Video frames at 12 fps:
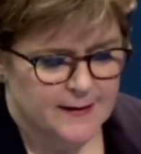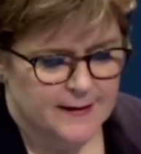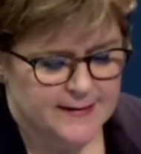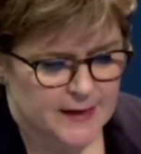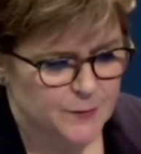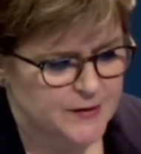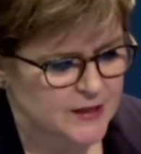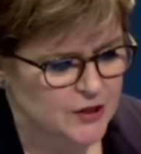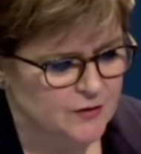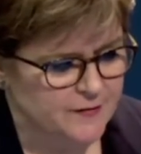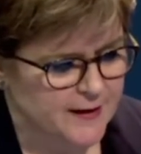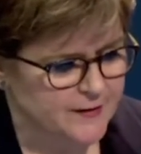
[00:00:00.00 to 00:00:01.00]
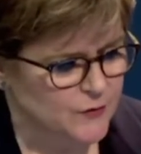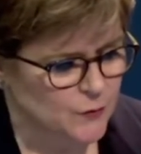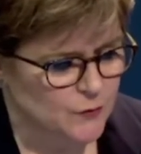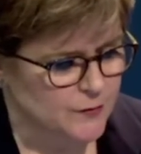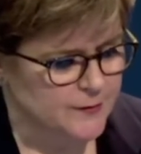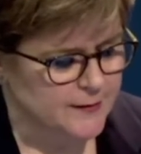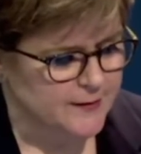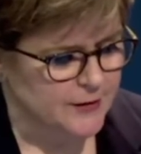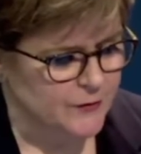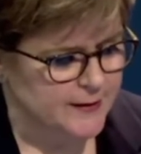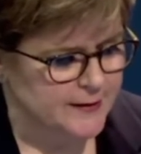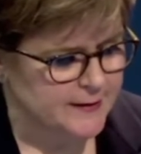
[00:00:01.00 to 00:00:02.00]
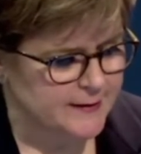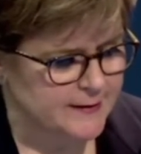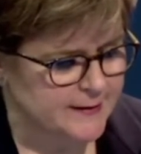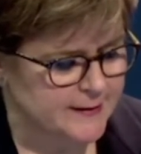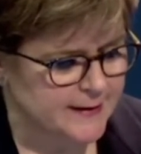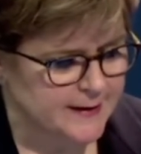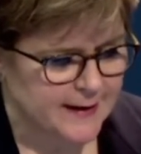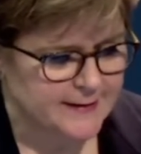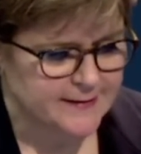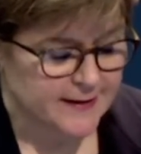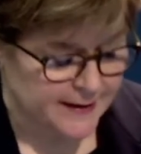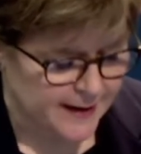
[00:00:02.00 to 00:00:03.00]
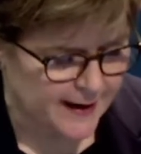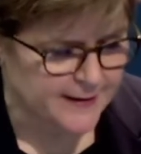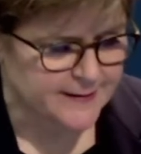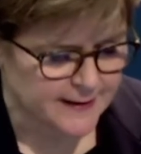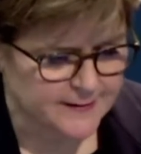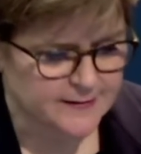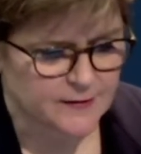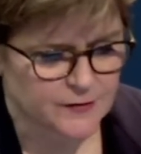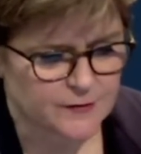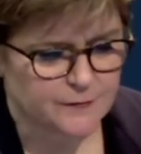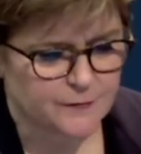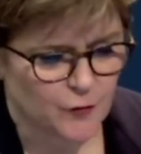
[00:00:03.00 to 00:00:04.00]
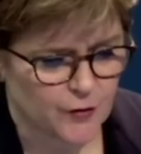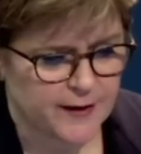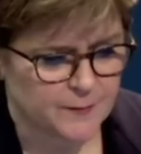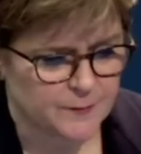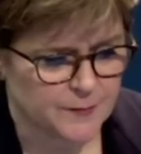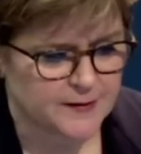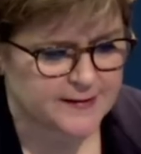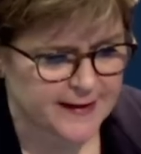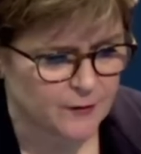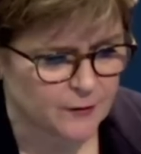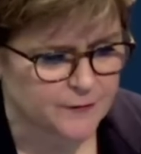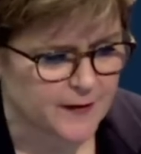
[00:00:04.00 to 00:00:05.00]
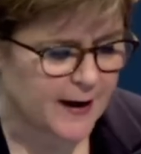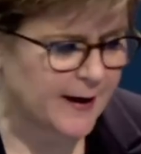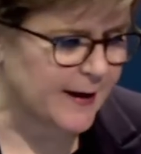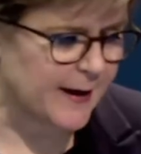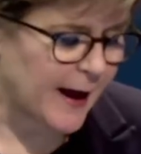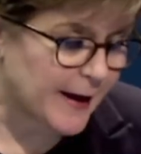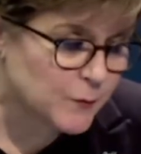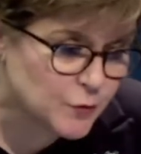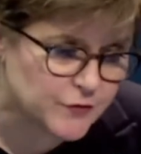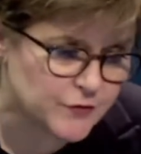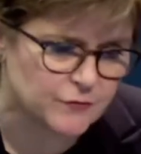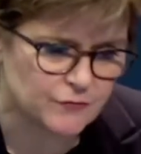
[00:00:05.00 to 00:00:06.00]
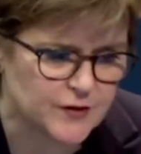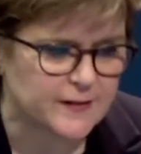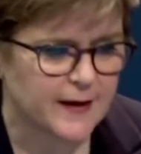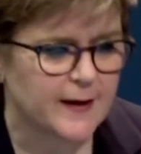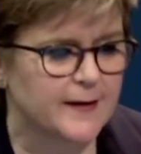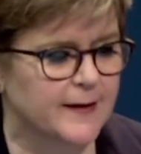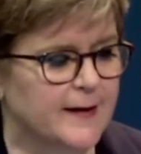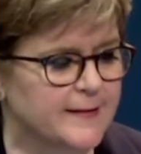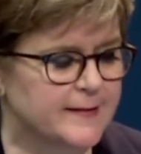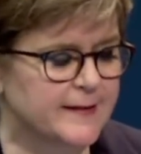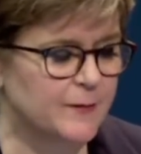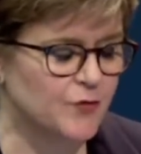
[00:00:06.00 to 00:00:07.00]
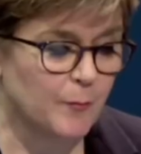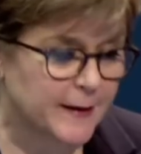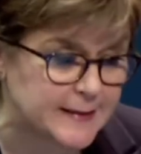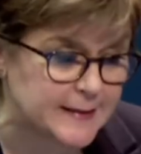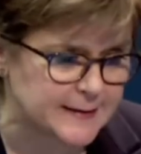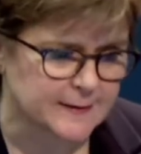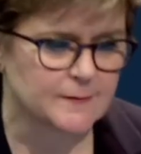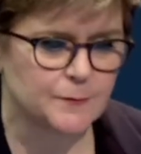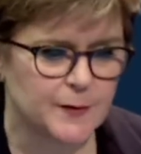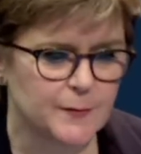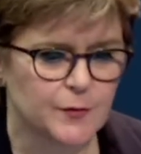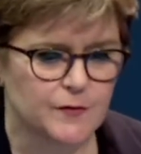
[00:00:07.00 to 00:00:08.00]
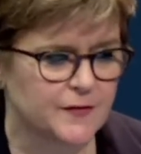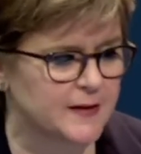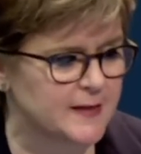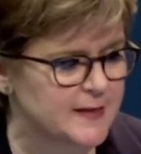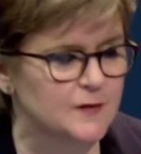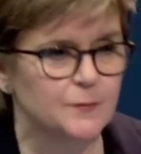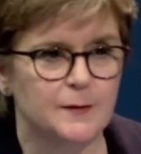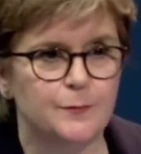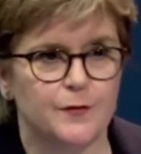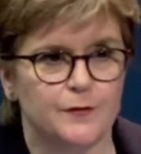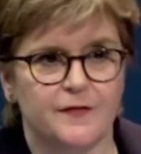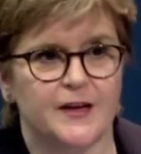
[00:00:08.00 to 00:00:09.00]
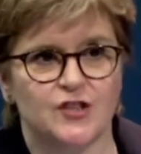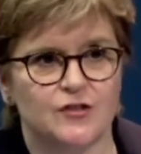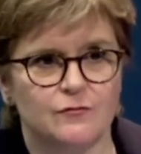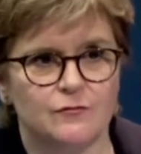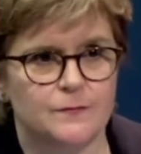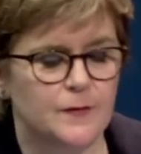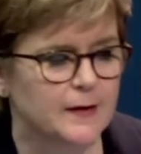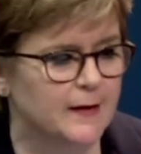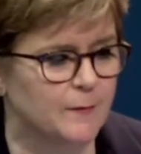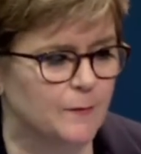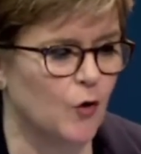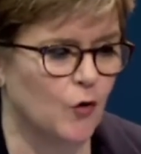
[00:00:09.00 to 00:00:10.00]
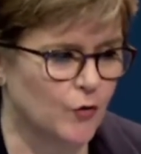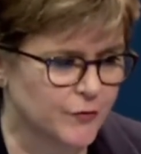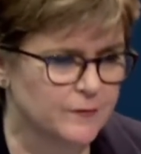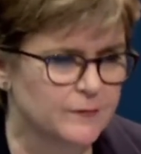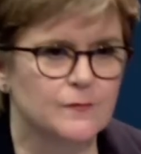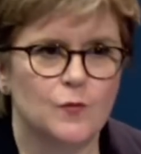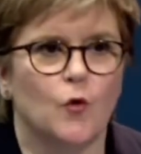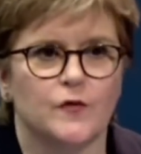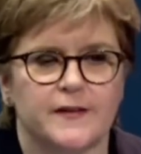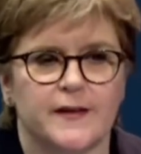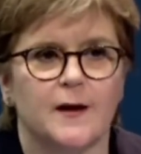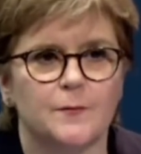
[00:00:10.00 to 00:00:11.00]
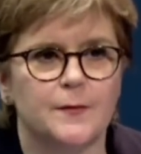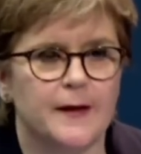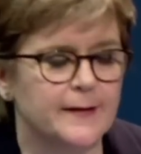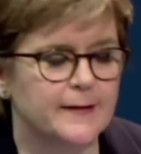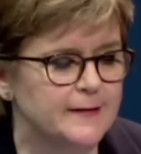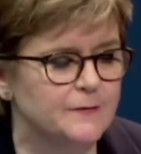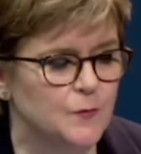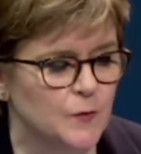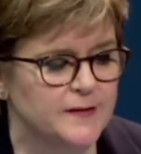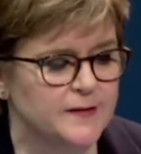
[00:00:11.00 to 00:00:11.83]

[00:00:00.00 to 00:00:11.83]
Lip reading: interpretation of that, so he can answer and has answered for himself. I would read that as him reminding people of the need to be professional on WhatsApp, even when